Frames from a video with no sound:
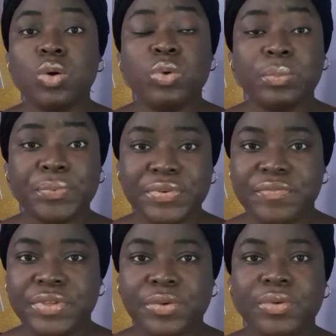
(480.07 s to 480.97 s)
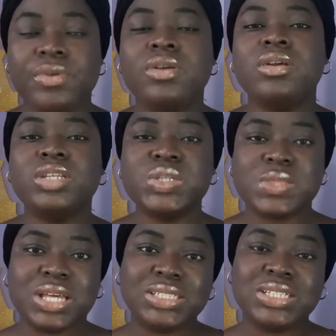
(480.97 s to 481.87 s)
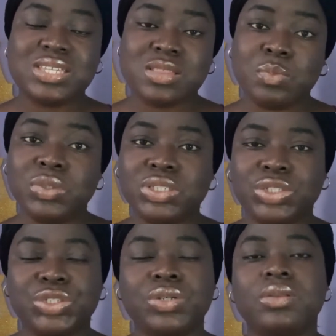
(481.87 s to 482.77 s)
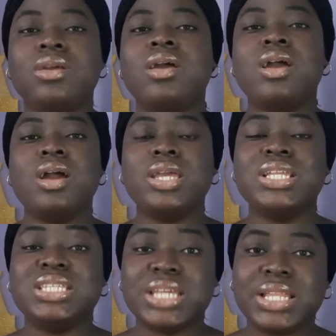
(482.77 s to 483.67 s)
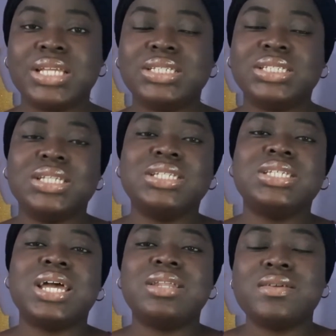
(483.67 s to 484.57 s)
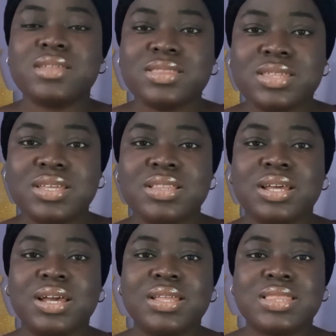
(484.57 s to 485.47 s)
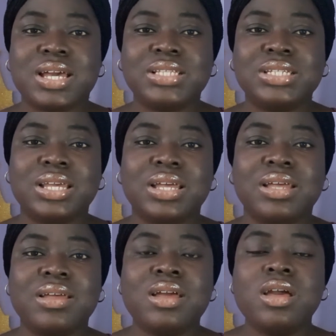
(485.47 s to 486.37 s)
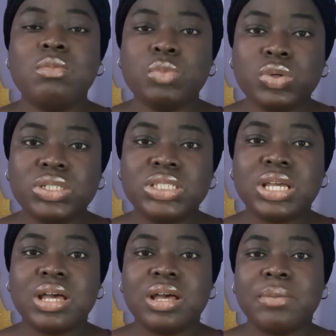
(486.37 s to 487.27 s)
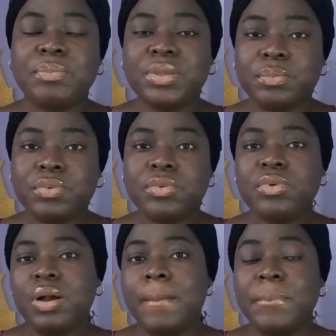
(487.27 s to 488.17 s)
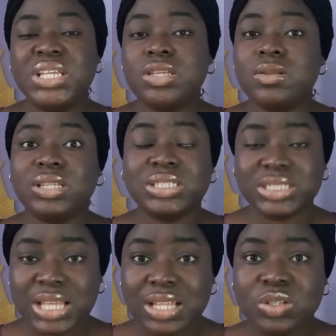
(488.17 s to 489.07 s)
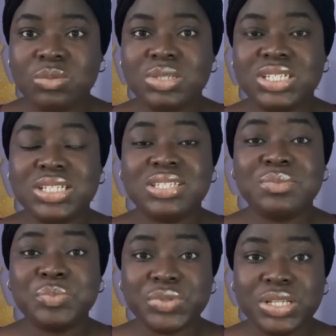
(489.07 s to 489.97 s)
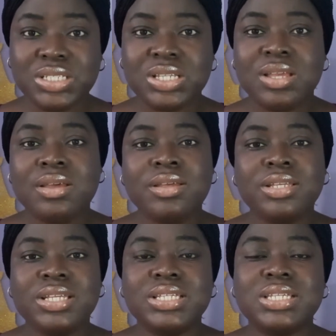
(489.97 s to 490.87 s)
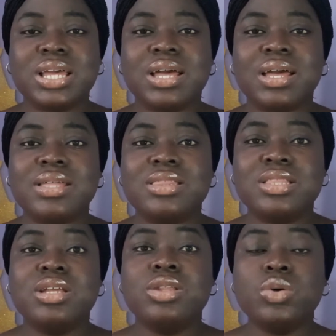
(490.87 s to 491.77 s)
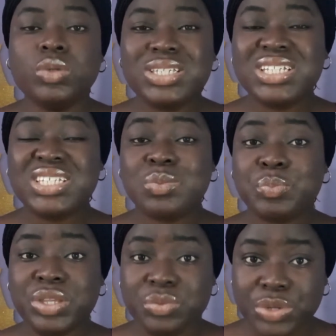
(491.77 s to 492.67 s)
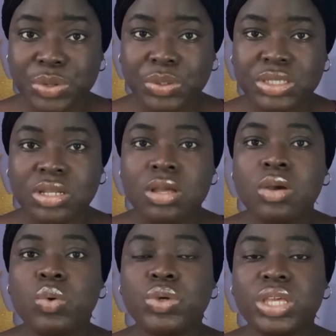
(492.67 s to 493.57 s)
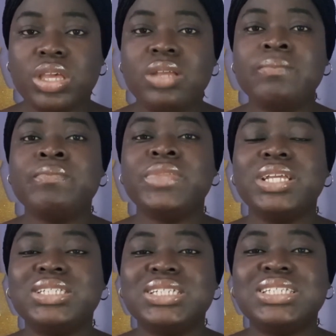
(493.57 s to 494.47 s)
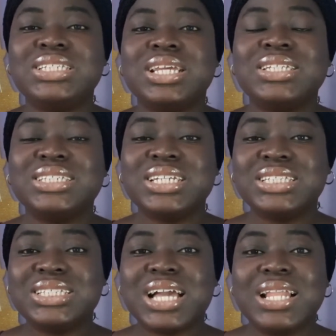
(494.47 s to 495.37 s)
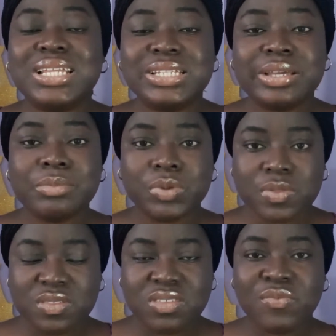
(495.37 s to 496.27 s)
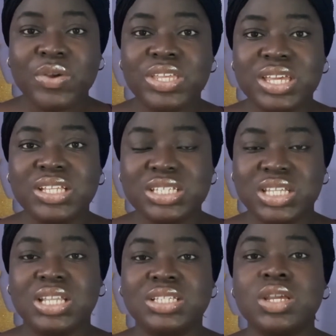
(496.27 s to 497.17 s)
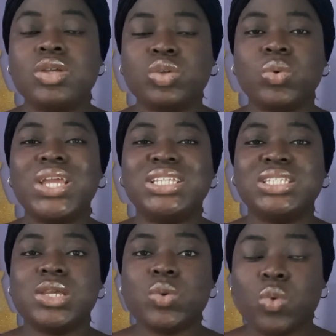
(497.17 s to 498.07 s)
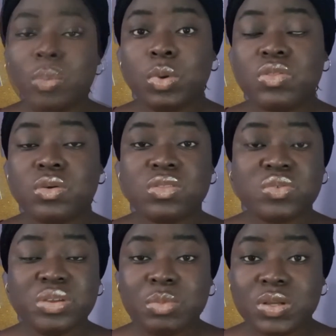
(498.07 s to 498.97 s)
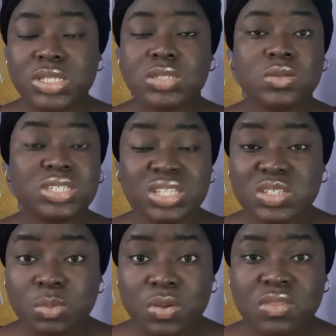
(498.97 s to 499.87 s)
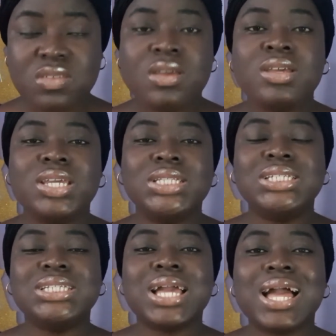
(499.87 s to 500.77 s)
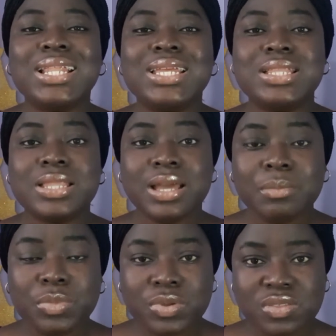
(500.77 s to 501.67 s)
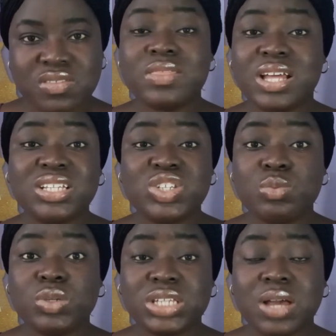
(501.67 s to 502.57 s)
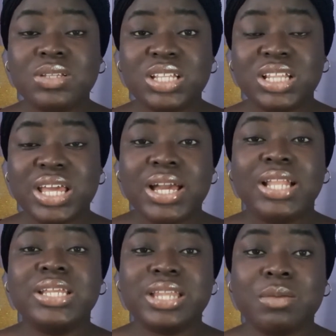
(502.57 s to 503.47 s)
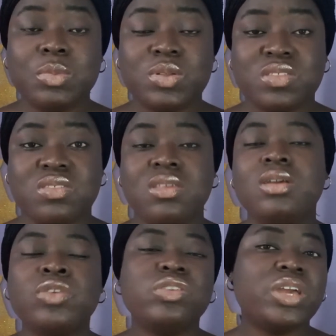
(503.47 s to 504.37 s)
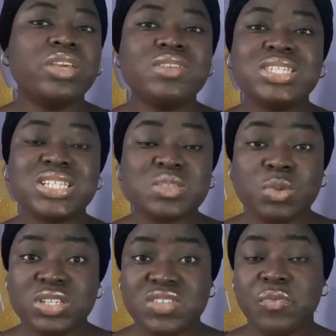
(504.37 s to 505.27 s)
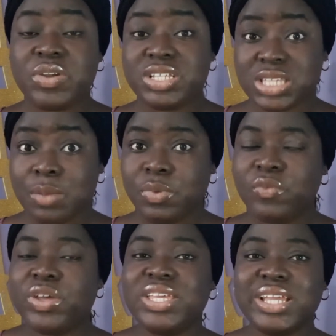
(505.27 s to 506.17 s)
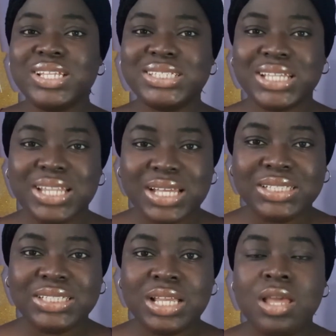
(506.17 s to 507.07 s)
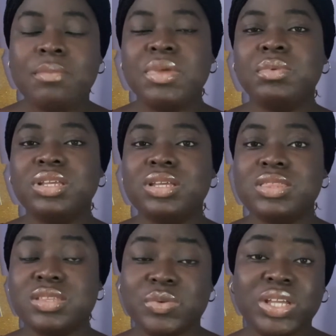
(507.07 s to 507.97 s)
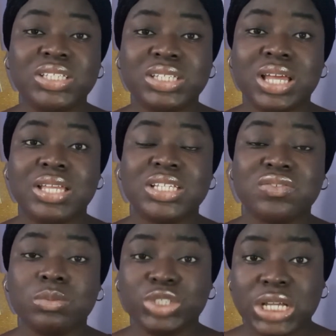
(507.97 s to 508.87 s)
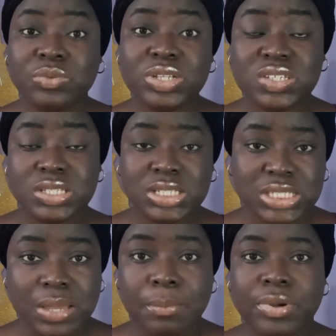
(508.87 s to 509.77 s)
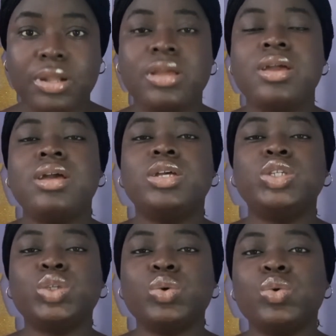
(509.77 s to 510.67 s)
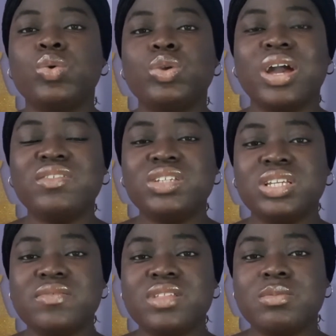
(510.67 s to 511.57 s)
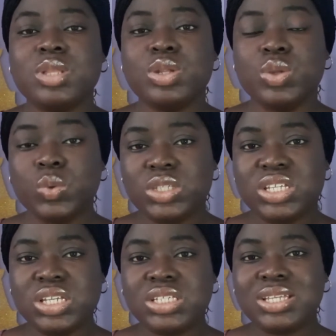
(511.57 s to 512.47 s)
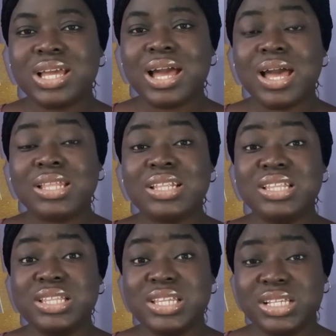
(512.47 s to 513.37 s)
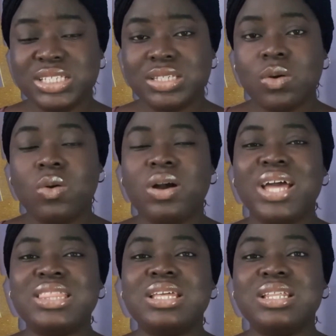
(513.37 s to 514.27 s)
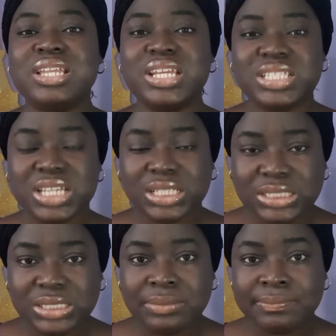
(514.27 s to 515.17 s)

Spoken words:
will prevail. So that is the position in tenancies. Another thing that most people misunderstand or misinterpret is the notice period. Okay, it is 6 calendar months for a yearly tenant. So where it say 1 month or 3 months or 6 months, it is calendar month. That is, you must count clear calendar month. So if you are given 6 months, for example, for a yearly tenant, maybe the rent is from January to December. So you have to give them the notice at least or at the latest